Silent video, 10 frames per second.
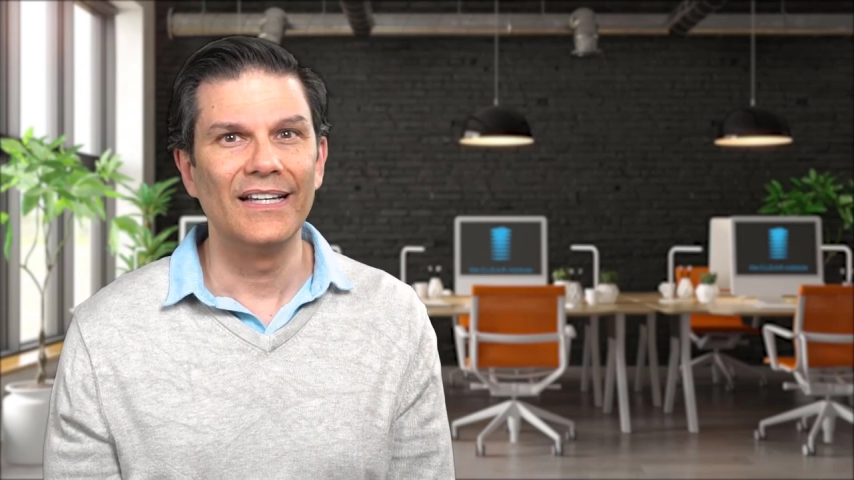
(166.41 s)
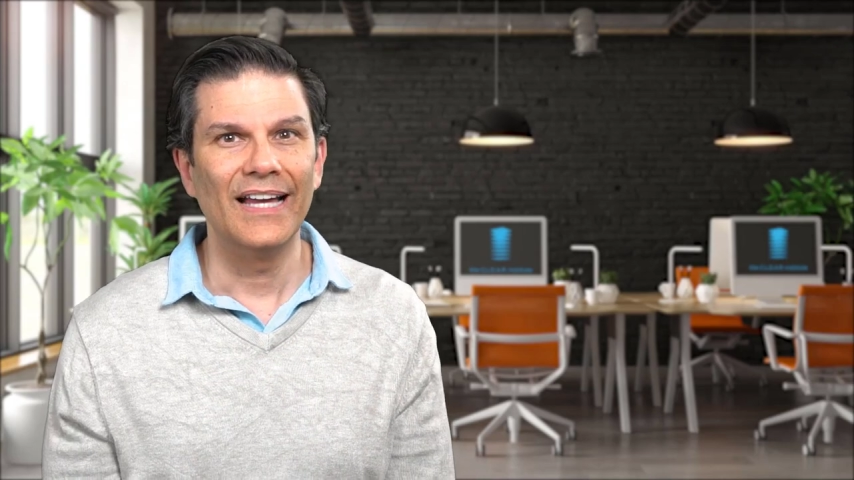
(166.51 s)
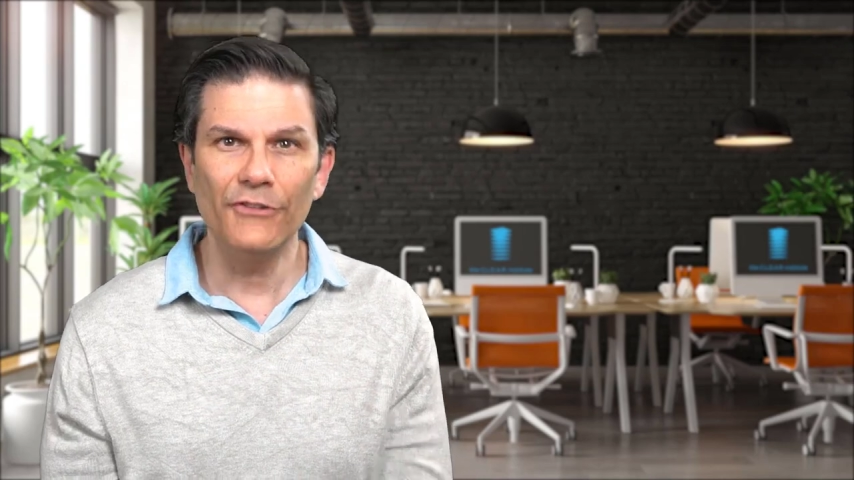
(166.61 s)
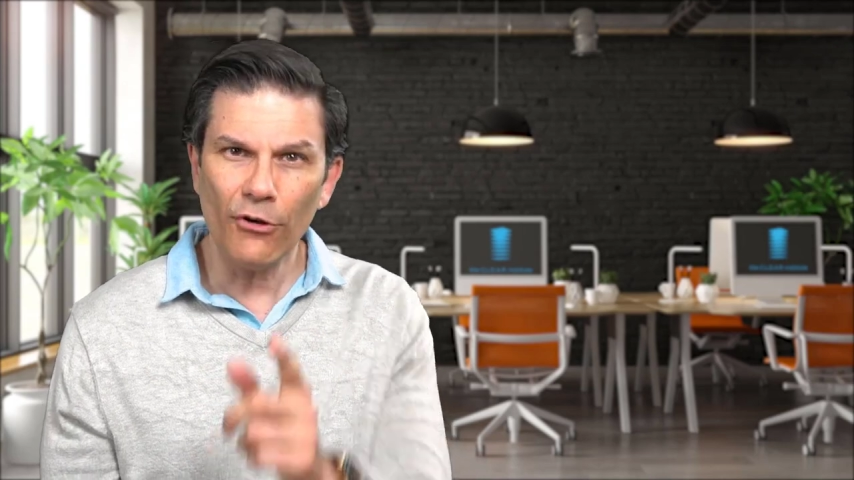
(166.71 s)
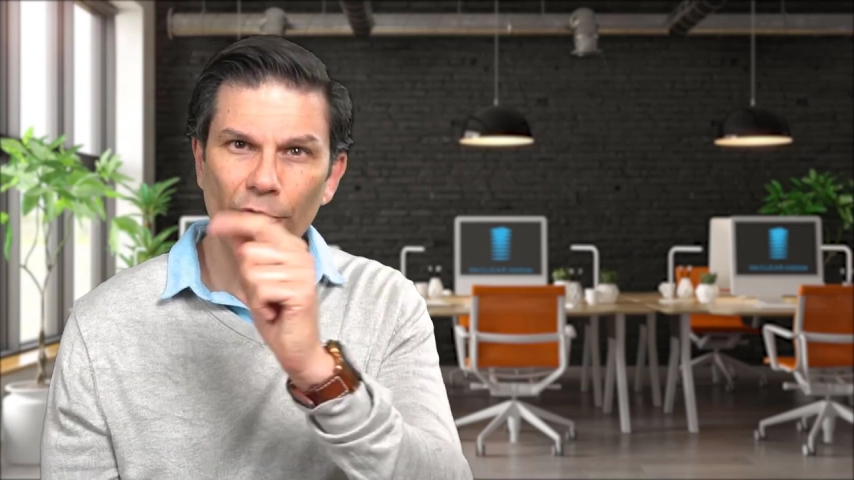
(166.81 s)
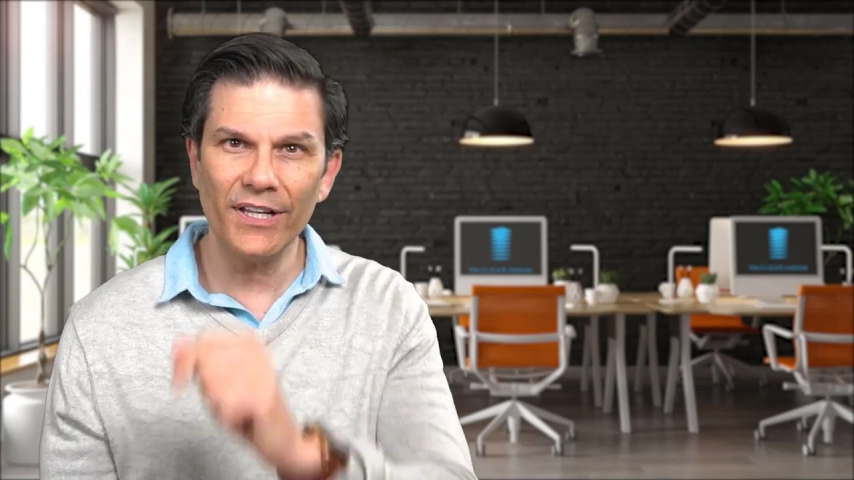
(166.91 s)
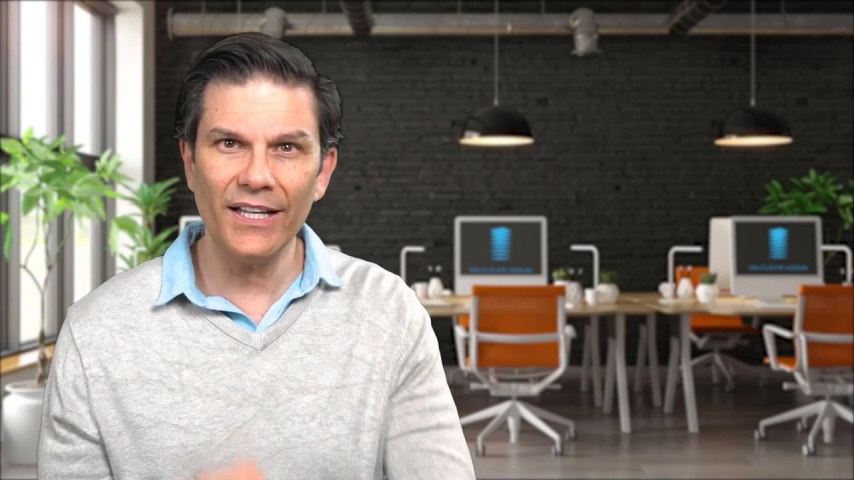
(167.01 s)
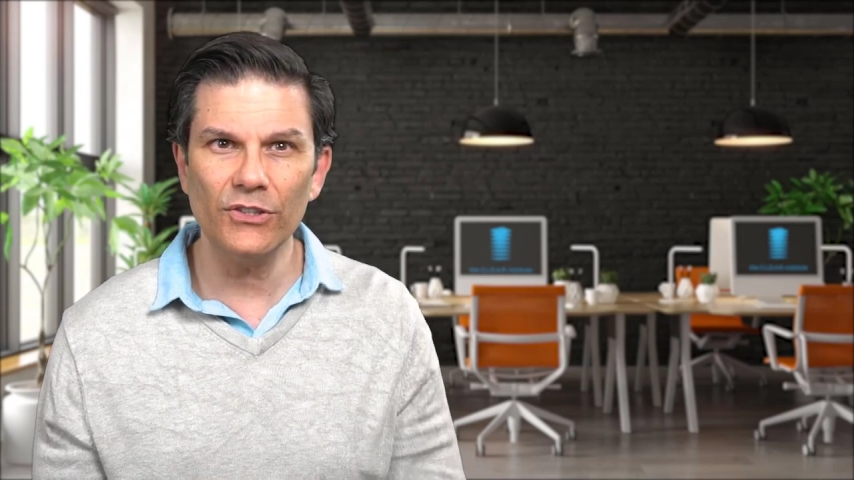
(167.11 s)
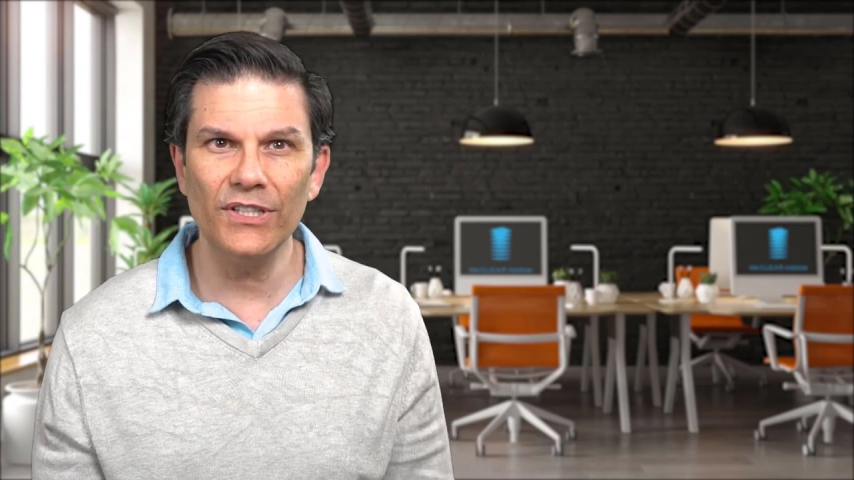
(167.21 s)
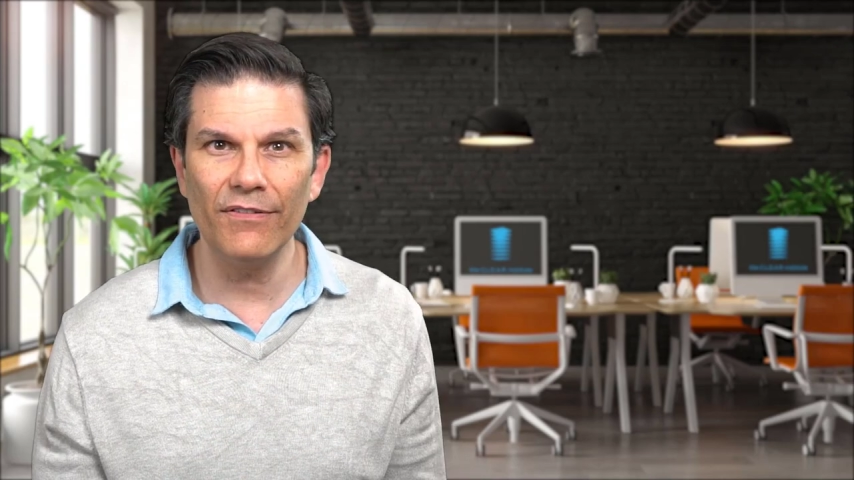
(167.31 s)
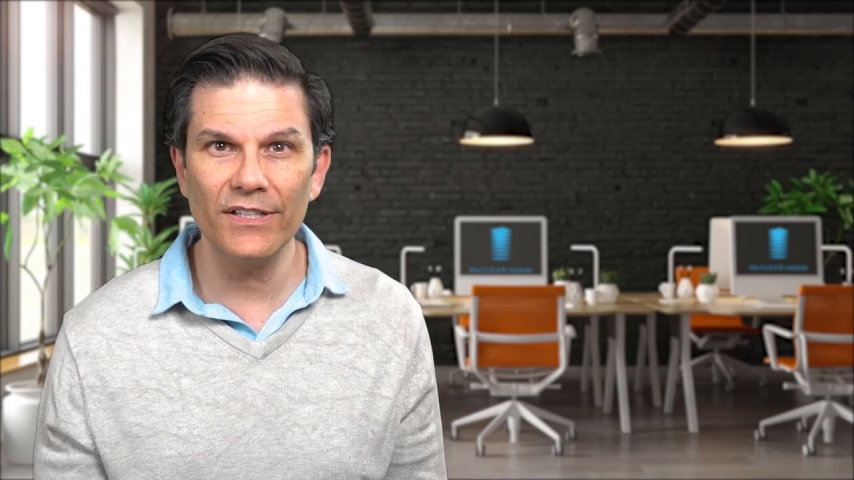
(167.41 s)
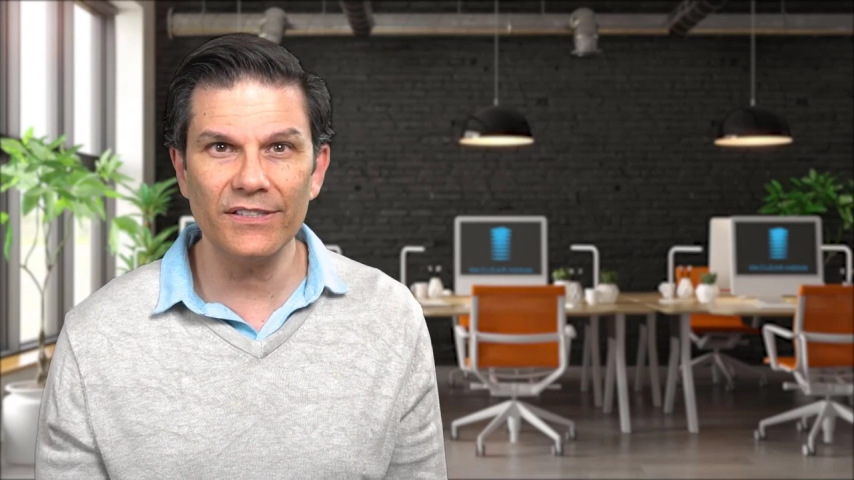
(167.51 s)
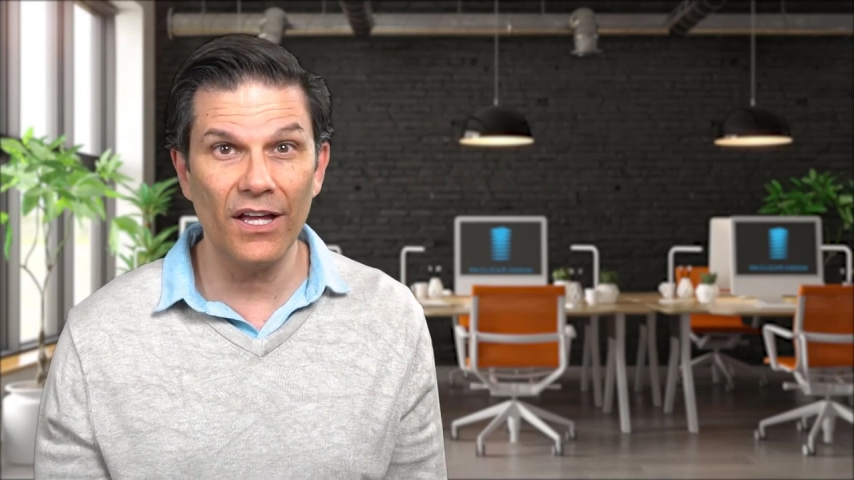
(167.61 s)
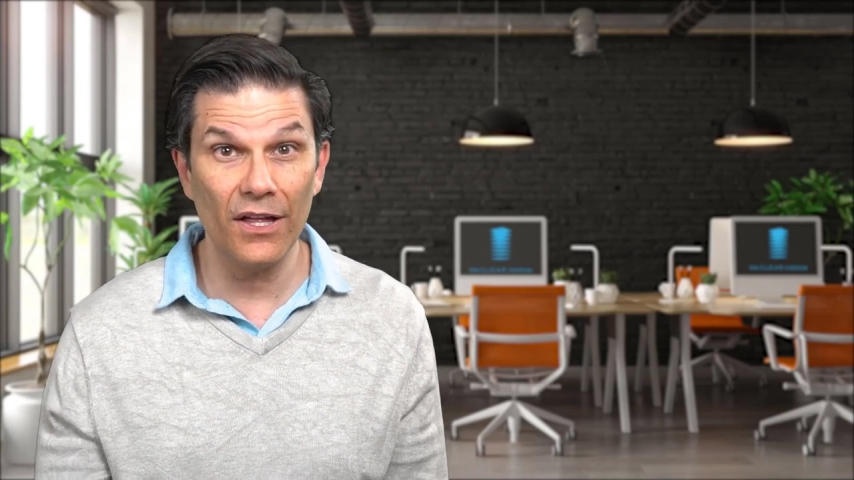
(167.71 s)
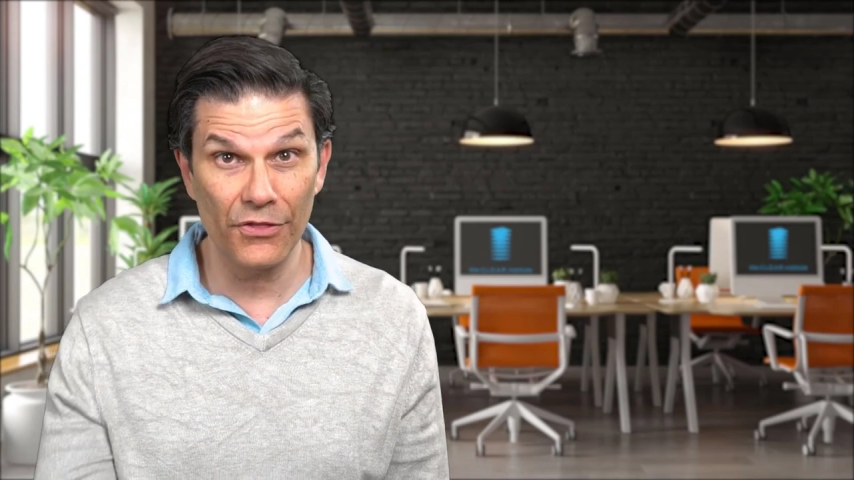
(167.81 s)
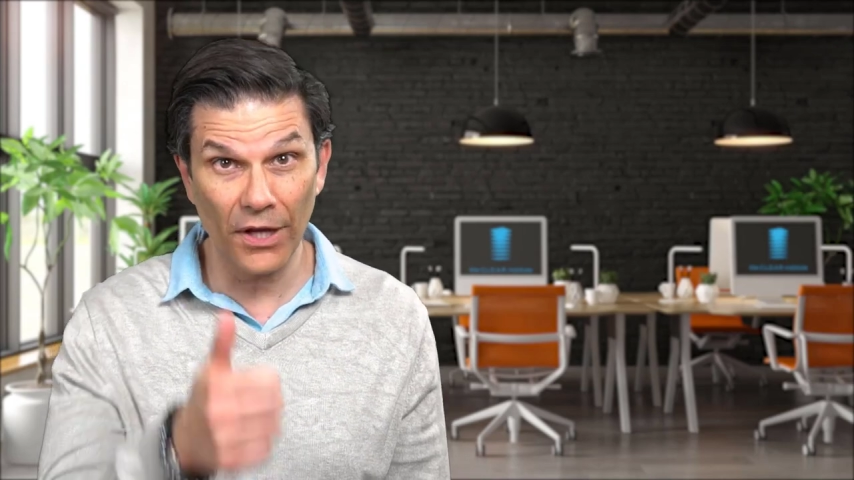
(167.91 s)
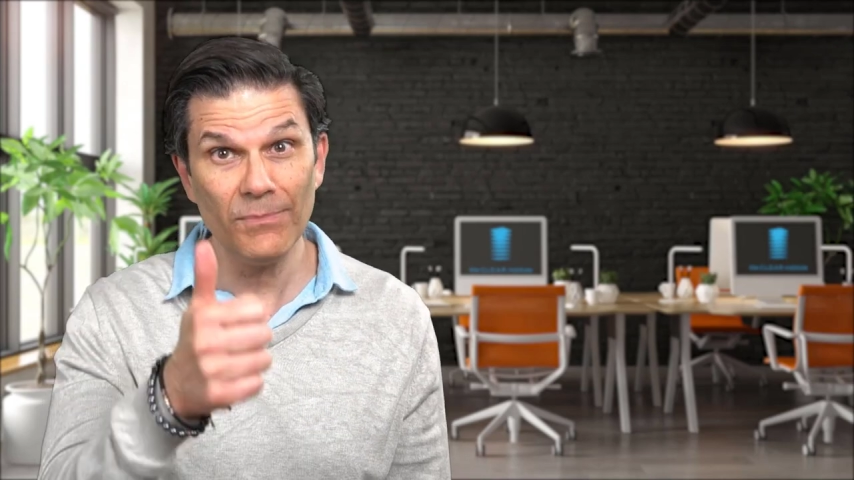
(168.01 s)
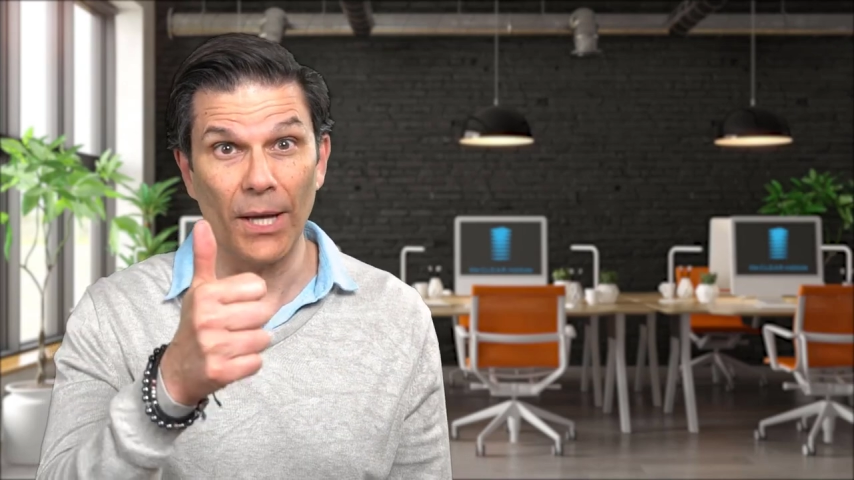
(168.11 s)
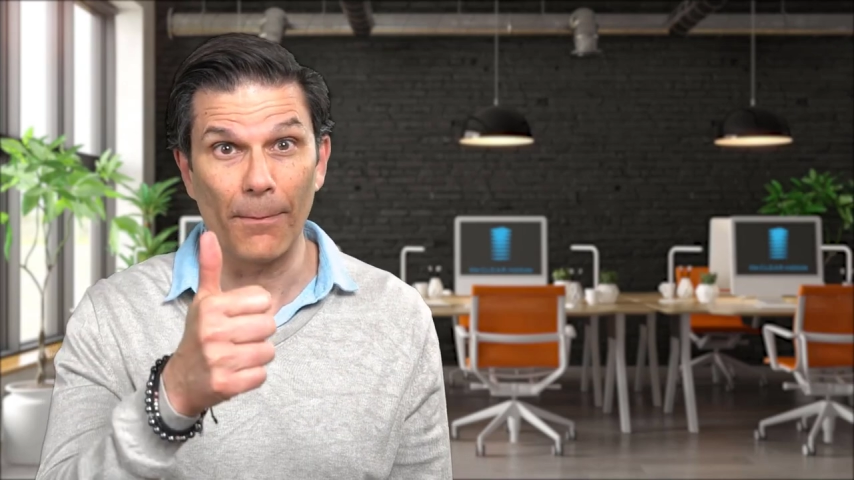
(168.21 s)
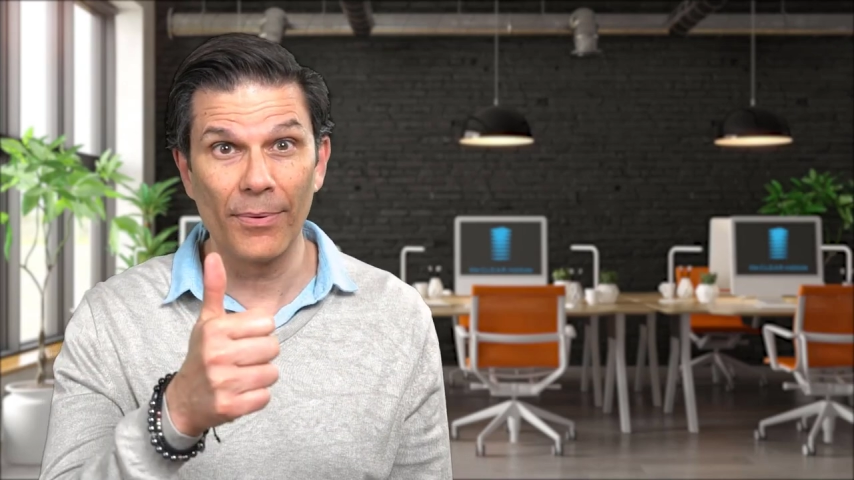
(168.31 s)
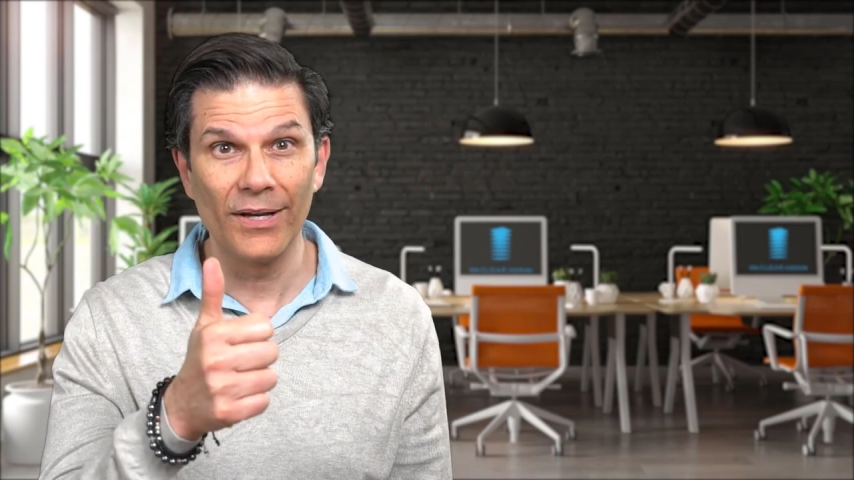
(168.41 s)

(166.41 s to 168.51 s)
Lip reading: And don't forget to give us the thumbs up.